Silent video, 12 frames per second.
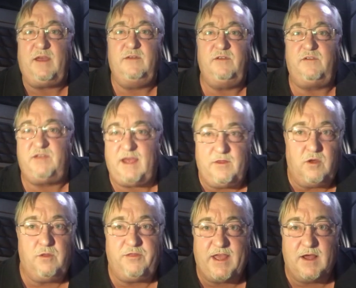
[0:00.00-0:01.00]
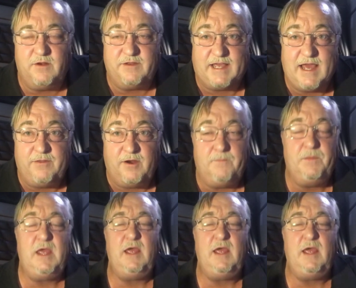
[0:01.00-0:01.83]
and just say the whole thing all together,